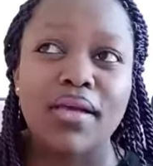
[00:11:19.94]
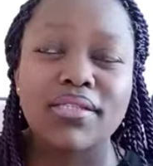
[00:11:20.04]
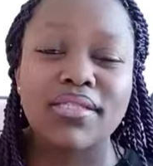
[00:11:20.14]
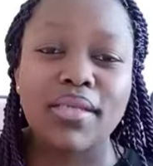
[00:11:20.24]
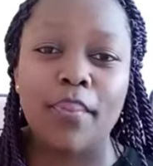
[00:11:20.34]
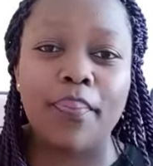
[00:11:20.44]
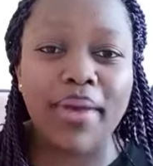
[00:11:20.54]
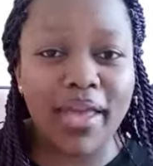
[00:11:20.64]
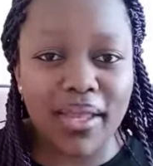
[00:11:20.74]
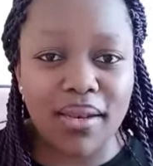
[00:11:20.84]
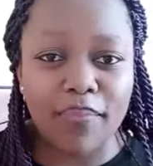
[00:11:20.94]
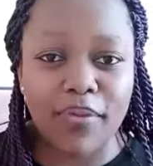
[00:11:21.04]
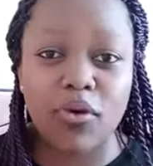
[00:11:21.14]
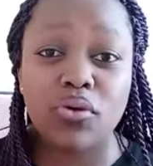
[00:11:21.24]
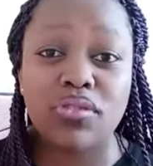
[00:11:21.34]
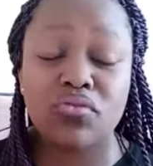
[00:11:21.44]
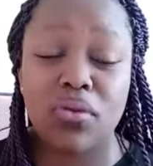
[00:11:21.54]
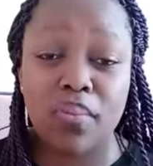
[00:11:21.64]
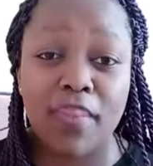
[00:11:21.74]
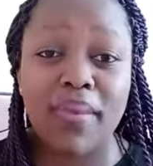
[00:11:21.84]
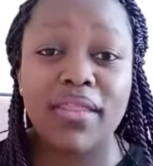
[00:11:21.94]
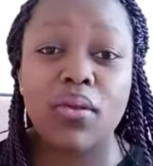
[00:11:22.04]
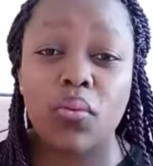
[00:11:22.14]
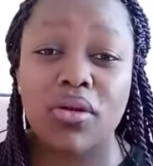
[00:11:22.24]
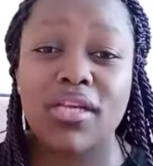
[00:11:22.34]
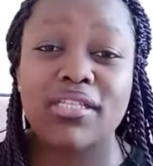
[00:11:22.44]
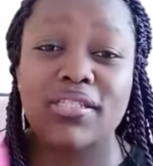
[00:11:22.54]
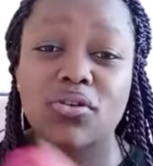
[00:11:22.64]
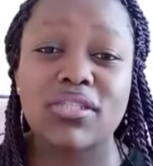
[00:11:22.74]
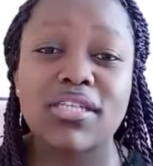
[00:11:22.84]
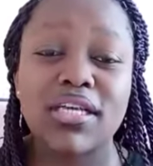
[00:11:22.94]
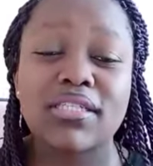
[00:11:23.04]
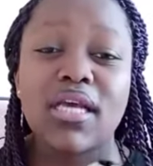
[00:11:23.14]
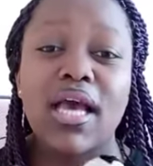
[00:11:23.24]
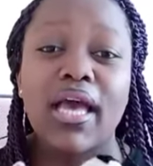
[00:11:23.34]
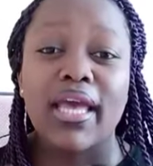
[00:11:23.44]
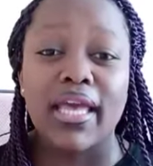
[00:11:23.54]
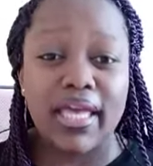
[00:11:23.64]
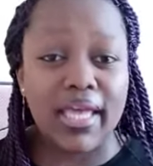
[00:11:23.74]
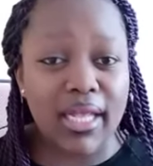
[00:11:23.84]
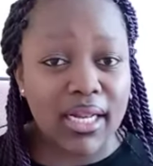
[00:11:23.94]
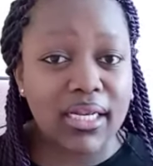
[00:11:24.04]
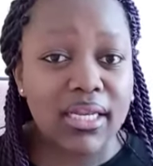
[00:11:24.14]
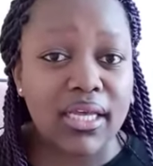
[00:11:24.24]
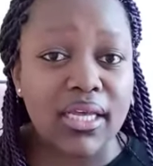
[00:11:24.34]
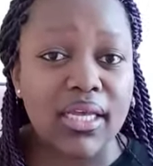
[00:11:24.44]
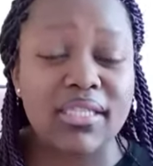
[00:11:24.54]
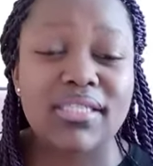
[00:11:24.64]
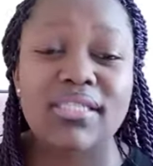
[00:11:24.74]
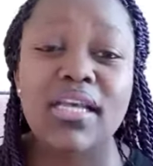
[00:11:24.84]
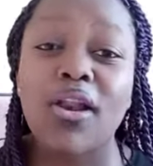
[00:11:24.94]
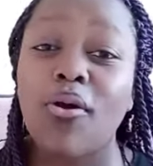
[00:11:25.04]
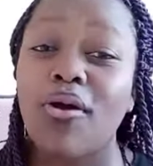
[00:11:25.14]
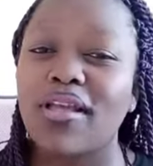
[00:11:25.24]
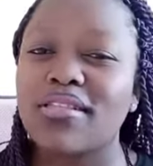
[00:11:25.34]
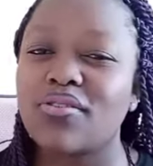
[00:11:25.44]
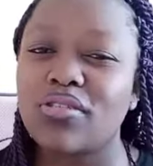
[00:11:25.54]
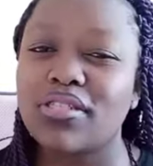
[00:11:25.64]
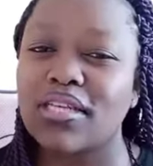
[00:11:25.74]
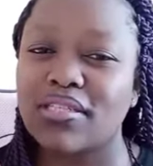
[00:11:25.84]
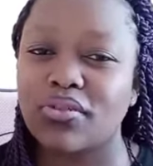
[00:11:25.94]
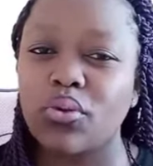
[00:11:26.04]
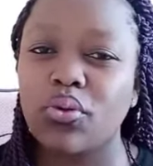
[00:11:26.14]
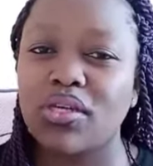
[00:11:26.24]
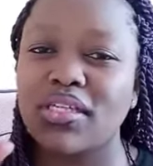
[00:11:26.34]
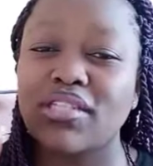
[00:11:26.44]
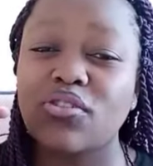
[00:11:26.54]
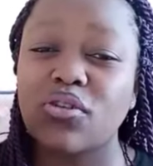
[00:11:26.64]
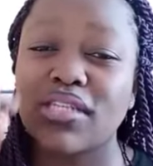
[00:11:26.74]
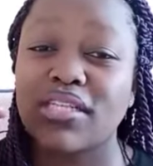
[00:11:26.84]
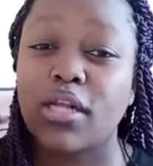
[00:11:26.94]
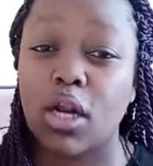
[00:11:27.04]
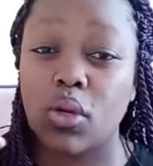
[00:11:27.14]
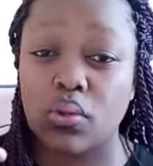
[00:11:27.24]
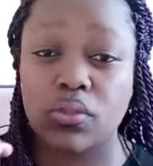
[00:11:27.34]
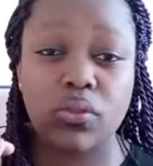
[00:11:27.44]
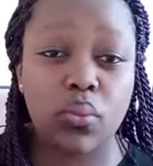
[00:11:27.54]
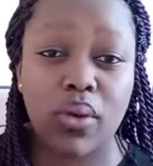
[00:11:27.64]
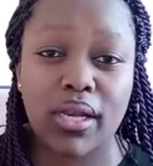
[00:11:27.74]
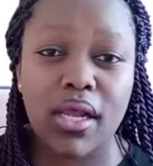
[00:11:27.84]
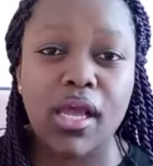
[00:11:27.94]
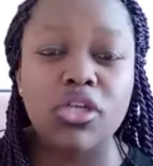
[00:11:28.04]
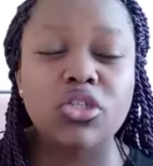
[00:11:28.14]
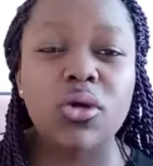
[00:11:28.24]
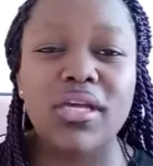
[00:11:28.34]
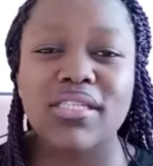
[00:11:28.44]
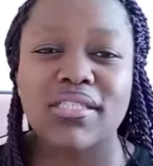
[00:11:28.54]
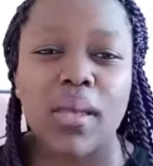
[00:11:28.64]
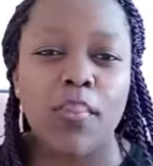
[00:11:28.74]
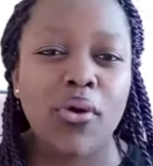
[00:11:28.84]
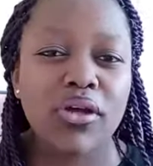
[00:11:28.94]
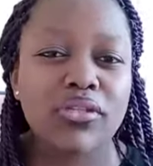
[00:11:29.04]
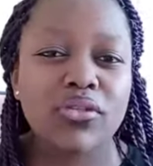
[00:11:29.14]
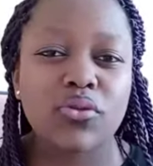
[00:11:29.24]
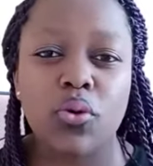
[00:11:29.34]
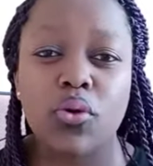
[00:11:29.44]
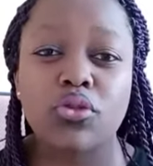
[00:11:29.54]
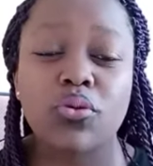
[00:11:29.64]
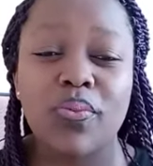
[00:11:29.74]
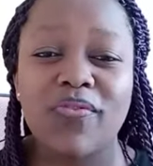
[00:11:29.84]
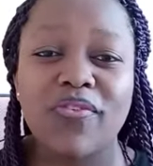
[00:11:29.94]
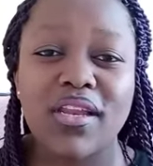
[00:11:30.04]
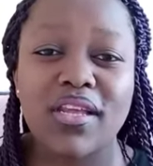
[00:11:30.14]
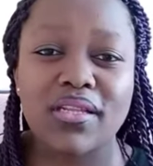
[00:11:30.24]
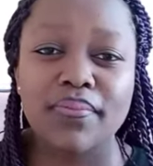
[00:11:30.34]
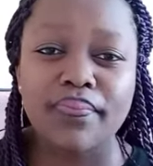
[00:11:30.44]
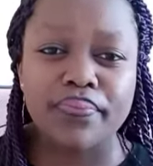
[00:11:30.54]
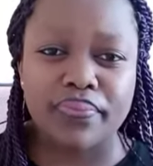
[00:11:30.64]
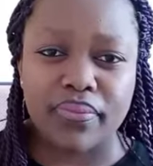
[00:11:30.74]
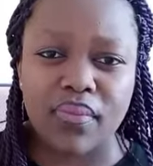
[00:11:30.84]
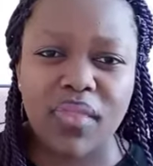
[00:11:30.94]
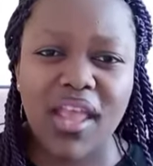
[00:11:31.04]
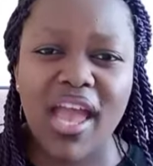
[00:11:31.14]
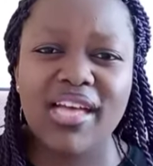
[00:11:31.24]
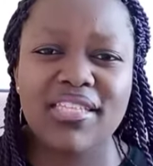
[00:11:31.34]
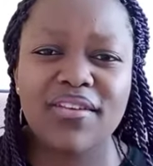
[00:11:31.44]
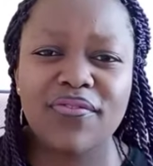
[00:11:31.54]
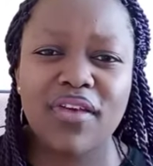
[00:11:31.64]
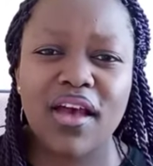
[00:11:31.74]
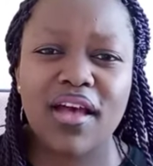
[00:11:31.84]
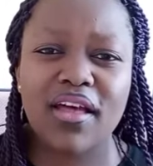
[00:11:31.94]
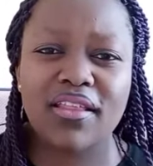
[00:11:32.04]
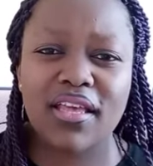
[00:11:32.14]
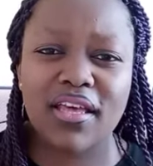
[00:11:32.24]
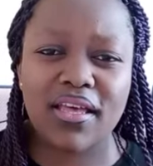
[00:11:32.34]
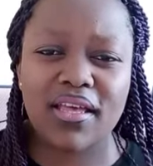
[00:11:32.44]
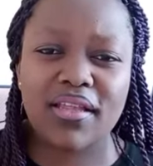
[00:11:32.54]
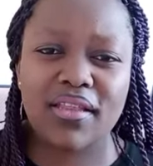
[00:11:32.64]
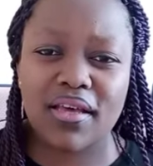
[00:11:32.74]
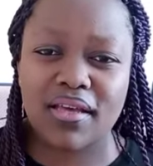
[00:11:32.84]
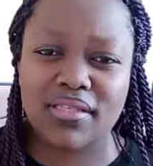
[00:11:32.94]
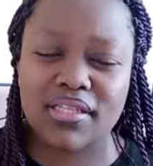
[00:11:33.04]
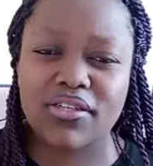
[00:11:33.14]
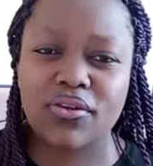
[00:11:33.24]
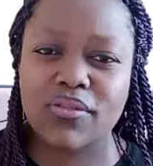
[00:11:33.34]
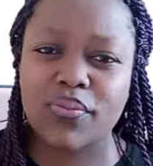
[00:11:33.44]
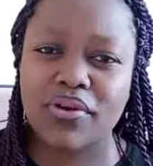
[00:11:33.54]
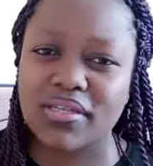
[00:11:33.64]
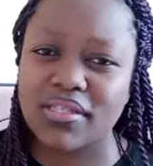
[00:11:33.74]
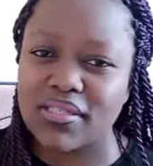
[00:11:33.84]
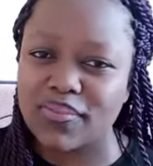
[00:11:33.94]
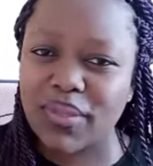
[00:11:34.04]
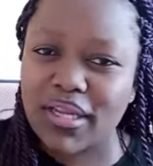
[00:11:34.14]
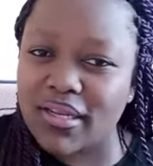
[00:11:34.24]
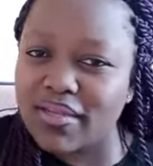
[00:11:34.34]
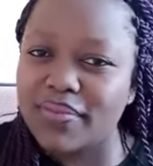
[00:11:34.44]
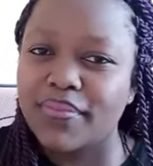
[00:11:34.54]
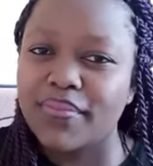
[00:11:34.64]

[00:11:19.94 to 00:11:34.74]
some pain, because remember, the wound is not yet healed. It's not yet, it has not yet closed well. So in some points you're going to be feeling as if the surgical spirit is being